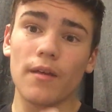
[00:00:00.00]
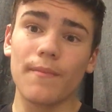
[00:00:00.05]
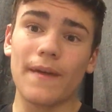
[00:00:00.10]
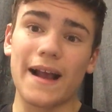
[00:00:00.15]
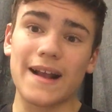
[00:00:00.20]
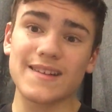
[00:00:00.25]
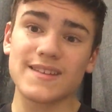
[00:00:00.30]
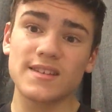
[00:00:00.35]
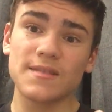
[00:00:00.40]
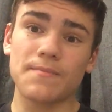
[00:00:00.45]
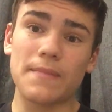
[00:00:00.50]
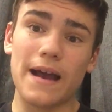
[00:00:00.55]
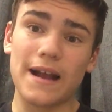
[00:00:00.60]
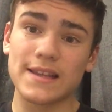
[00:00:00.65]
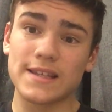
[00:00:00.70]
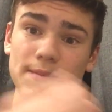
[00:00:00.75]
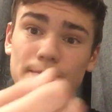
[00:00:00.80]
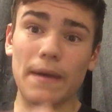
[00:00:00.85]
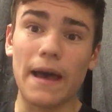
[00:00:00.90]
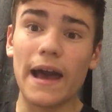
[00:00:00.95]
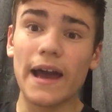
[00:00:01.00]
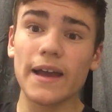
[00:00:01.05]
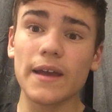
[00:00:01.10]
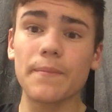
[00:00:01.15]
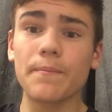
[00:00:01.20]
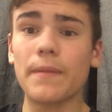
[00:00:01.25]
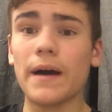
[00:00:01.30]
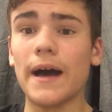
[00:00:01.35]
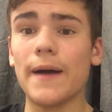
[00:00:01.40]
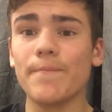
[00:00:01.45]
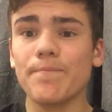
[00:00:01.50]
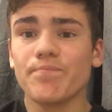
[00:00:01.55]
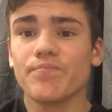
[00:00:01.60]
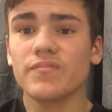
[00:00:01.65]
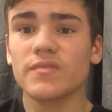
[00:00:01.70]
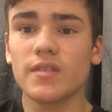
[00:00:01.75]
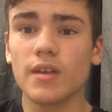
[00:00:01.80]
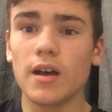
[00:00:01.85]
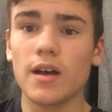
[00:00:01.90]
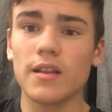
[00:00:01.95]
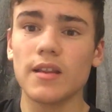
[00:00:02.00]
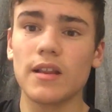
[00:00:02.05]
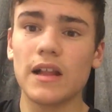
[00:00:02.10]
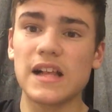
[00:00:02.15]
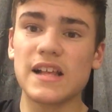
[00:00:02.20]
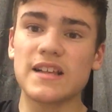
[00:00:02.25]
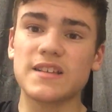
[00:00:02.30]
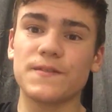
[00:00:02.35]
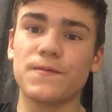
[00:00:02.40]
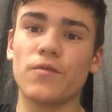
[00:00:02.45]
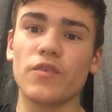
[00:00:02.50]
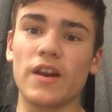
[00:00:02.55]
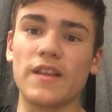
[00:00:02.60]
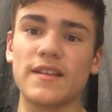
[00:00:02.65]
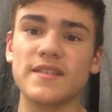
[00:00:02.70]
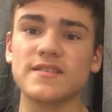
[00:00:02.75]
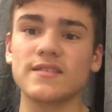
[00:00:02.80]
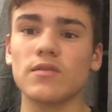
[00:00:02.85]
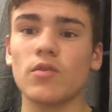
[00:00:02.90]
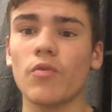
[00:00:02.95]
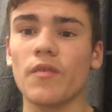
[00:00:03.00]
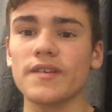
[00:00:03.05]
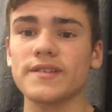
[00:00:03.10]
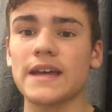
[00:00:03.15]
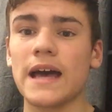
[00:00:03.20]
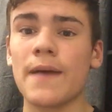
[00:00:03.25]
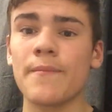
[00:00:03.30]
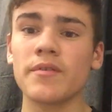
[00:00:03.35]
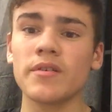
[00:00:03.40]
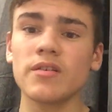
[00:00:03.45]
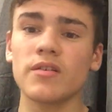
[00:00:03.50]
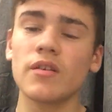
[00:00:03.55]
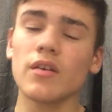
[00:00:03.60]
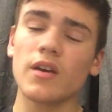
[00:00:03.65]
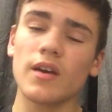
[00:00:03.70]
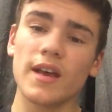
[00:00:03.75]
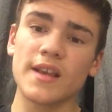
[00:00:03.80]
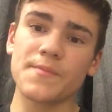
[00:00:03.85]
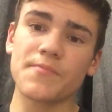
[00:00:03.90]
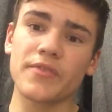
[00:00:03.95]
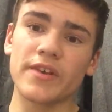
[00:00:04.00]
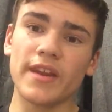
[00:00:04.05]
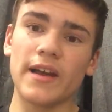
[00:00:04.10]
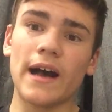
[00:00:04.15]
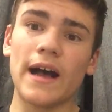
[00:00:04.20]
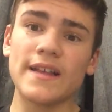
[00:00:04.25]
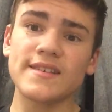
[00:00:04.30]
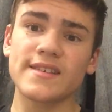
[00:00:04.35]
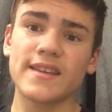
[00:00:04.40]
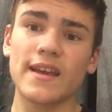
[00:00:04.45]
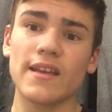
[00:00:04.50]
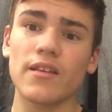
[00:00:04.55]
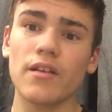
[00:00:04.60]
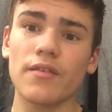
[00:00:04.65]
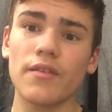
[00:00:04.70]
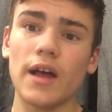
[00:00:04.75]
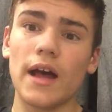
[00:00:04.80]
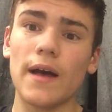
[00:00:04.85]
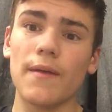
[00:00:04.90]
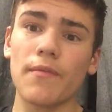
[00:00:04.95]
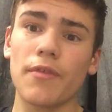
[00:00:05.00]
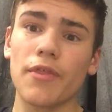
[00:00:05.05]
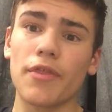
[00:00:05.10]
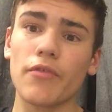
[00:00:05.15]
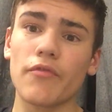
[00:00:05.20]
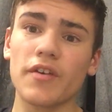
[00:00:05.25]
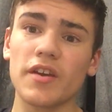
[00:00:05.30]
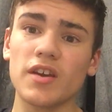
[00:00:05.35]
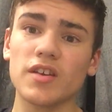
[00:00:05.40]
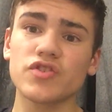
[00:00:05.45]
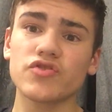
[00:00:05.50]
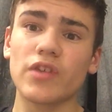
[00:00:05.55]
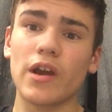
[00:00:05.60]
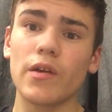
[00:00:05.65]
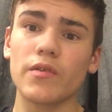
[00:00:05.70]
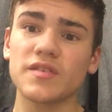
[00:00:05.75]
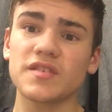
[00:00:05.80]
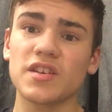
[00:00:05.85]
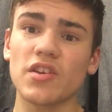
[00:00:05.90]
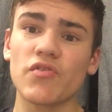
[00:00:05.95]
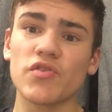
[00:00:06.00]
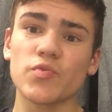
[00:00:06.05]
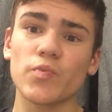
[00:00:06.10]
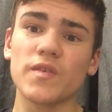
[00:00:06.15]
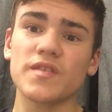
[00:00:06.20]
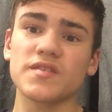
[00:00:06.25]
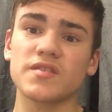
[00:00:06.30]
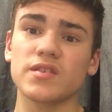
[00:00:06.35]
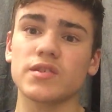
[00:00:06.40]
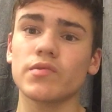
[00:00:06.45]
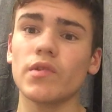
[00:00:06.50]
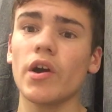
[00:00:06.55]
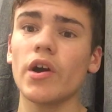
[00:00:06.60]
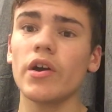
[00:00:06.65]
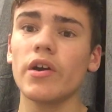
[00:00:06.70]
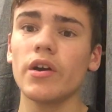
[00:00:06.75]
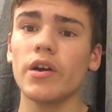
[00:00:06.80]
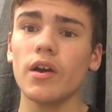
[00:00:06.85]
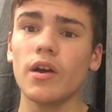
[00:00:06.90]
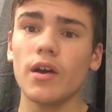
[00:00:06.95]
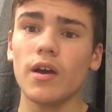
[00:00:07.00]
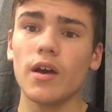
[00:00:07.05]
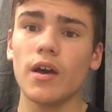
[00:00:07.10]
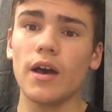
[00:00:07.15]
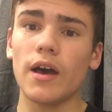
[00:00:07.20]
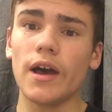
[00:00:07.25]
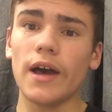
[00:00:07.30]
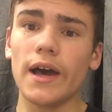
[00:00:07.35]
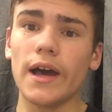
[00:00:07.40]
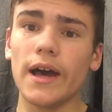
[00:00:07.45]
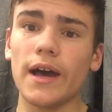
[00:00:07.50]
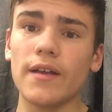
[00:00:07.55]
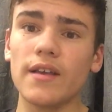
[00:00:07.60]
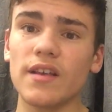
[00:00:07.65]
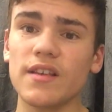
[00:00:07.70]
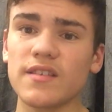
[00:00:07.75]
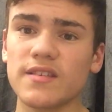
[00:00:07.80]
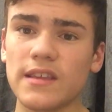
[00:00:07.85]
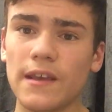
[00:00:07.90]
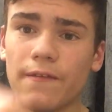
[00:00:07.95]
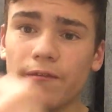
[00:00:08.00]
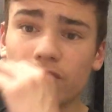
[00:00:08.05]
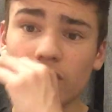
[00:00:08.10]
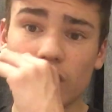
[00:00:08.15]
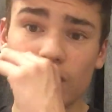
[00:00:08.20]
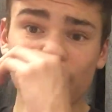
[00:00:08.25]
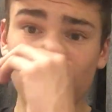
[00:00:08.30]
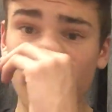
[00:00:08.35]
back-to-back-to-back, but it's footy, doesn't always happen. It's pretty hard to get three straight series wins in a row. Definitely not